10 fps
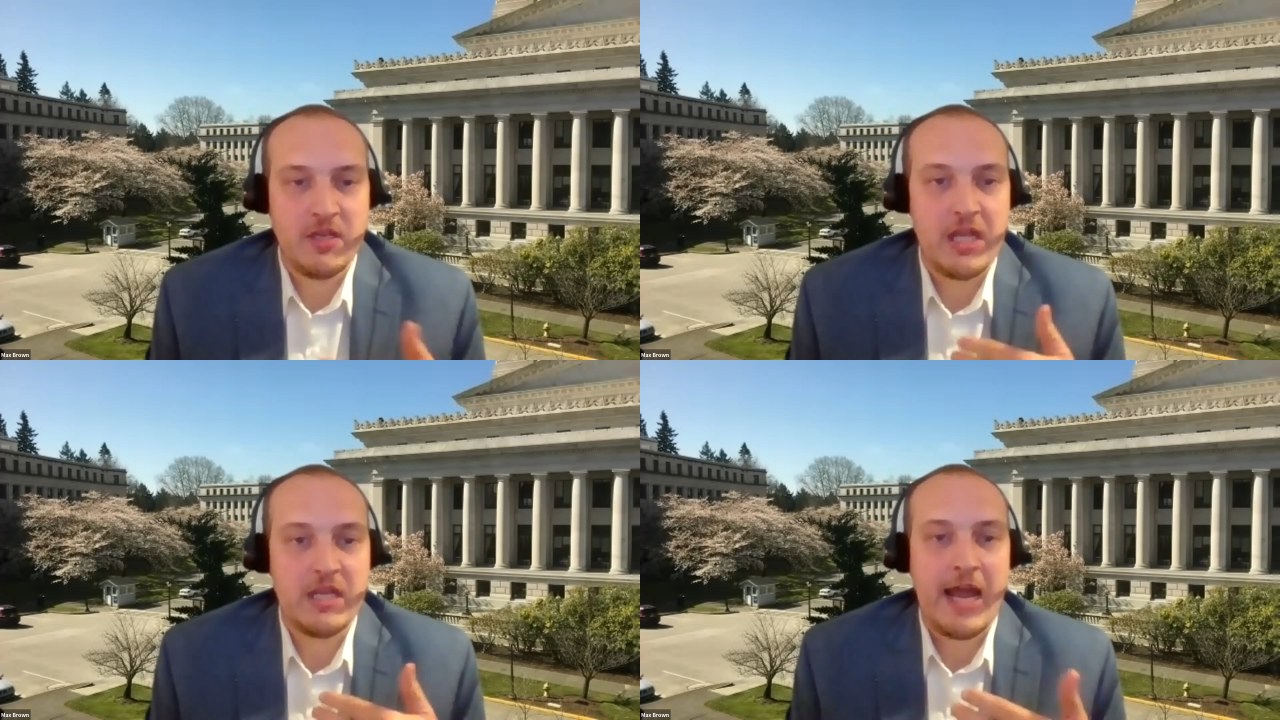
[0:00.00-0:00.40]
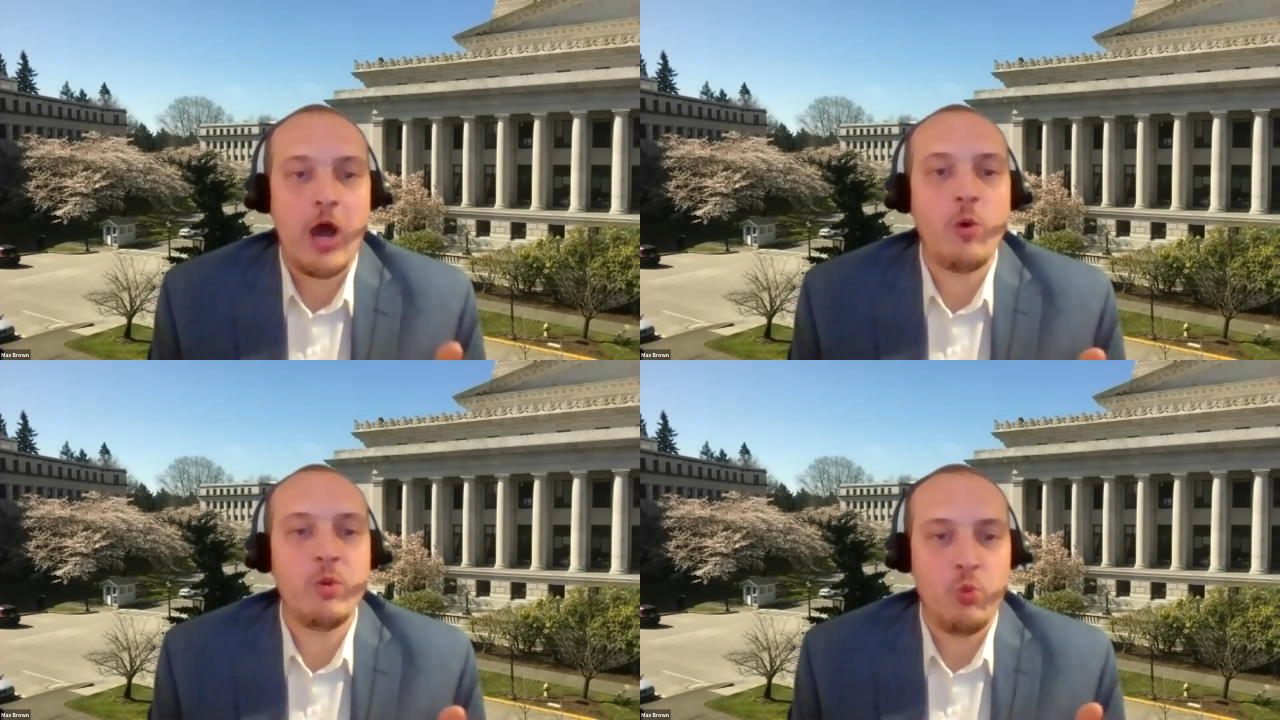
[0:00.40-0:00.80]
in
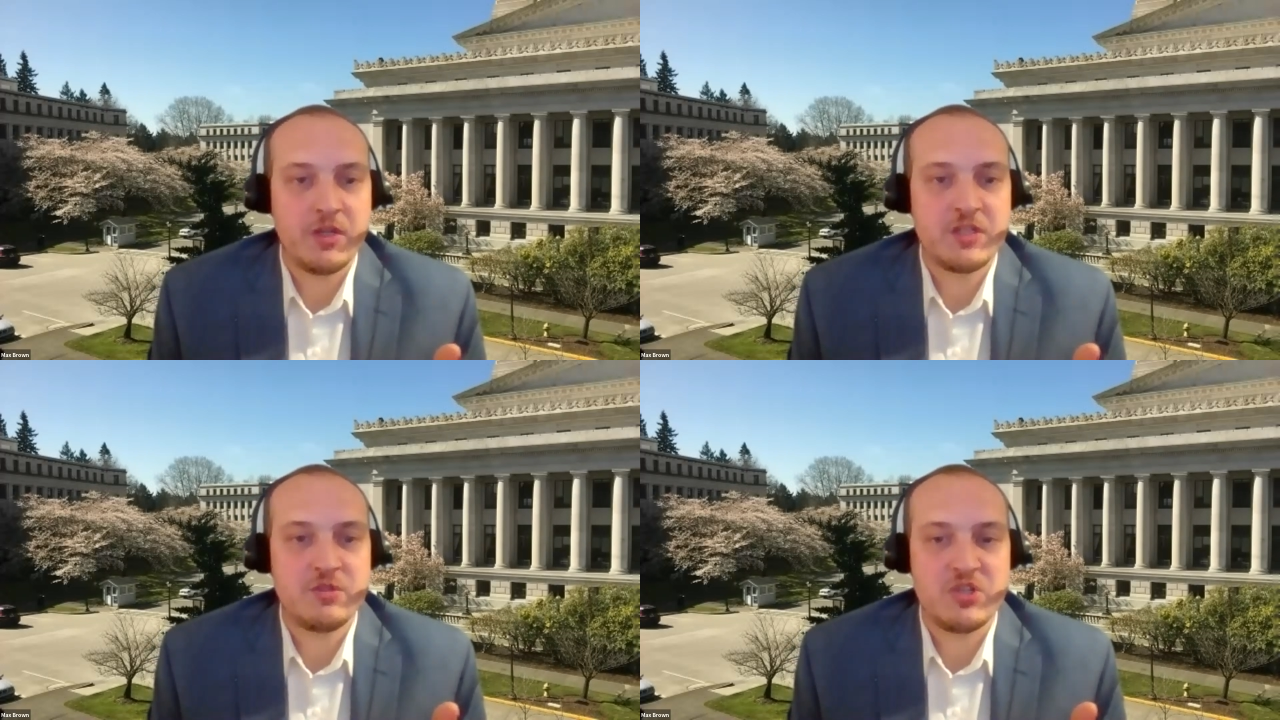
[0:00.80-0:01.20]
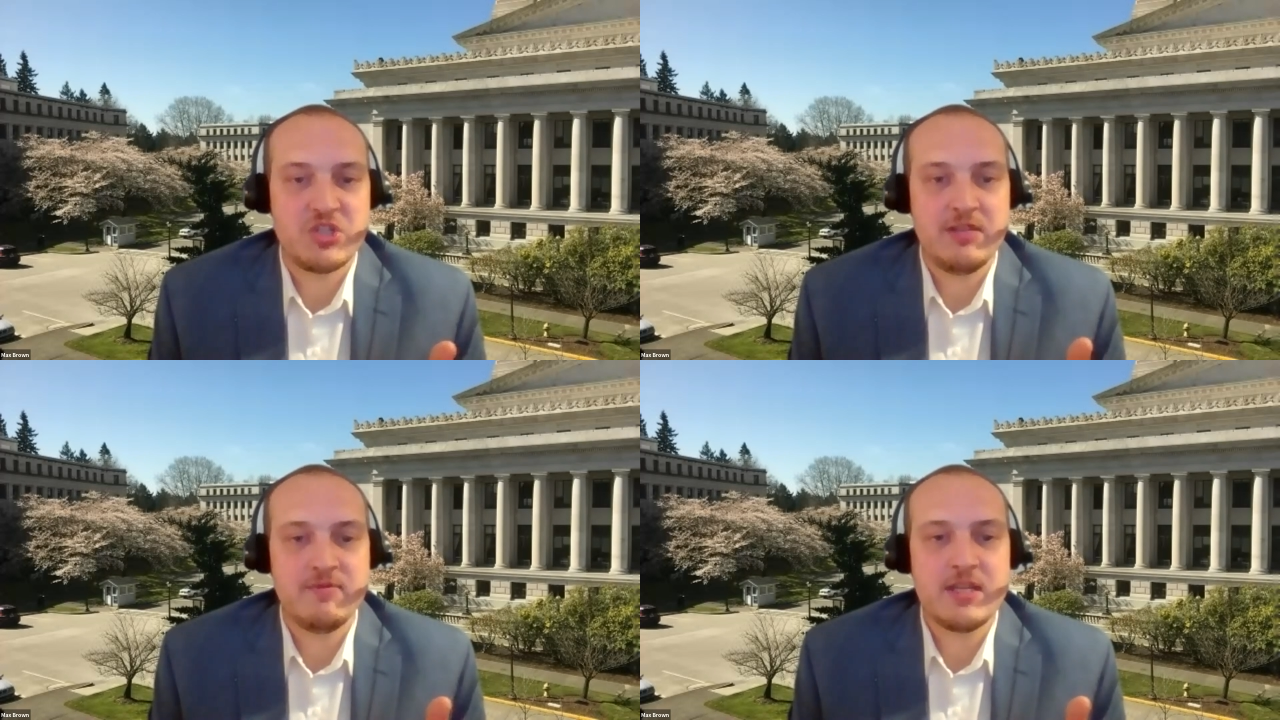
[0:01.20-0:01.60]
how we wanted to
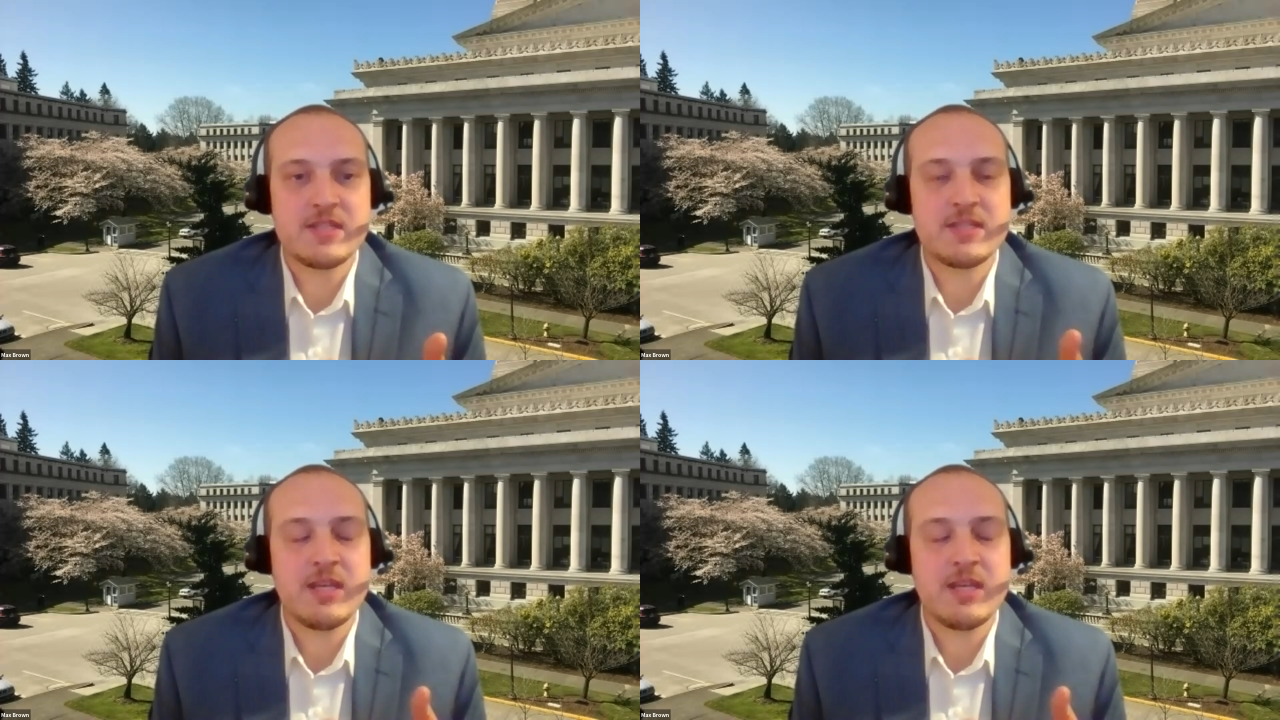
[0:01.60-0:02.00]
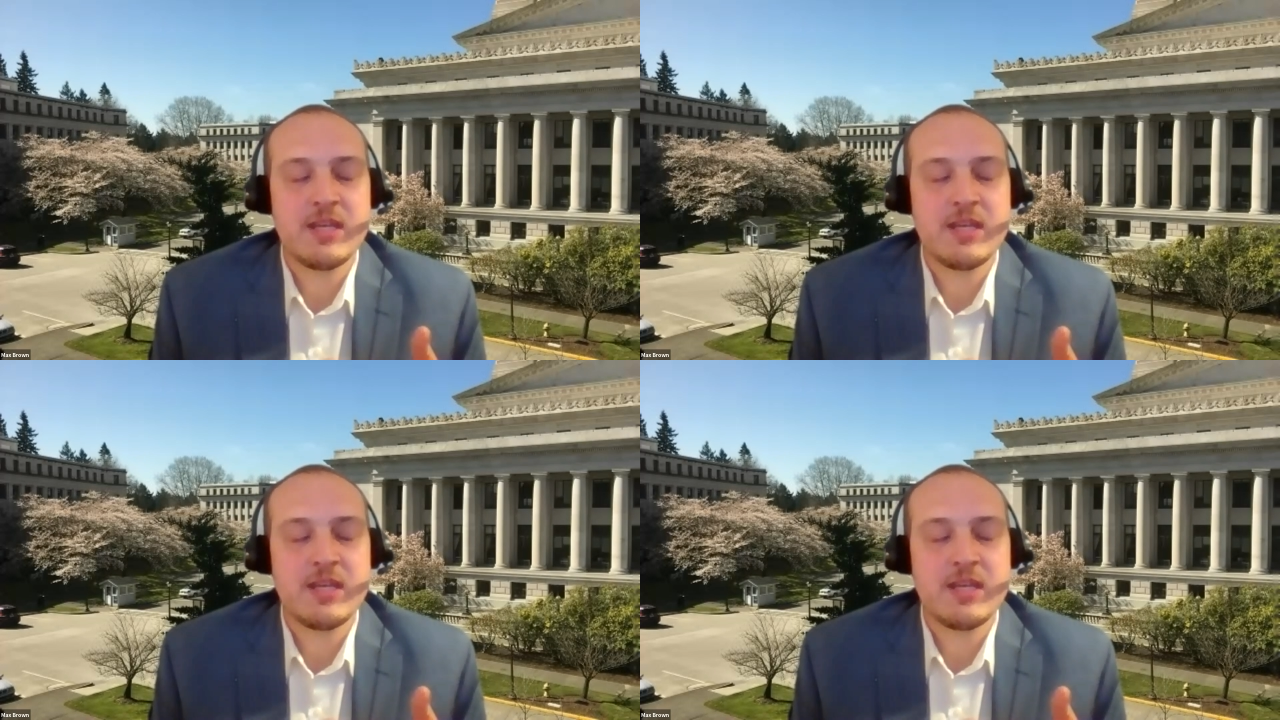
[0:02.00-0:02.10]
achieve this,